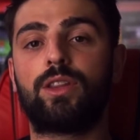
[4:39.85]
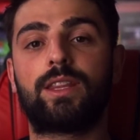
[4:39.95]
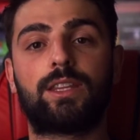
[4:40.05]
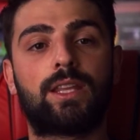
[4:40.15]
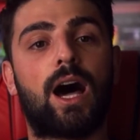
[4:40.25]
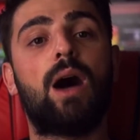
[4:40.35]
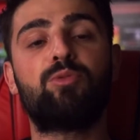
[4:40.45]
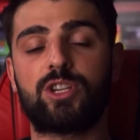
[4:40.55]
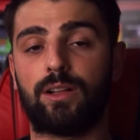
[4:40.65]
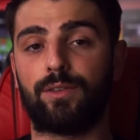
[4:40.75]
on the top
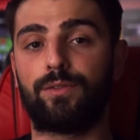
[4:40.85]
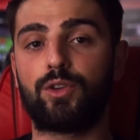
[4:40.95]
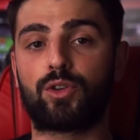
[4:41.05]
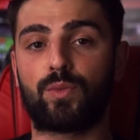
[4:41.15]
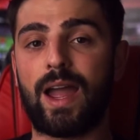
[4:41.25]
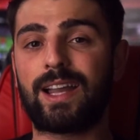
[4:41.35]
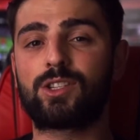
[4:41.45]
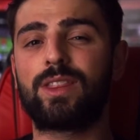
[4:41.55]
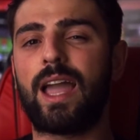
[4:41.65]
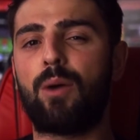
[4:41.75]
shelf of your rack so the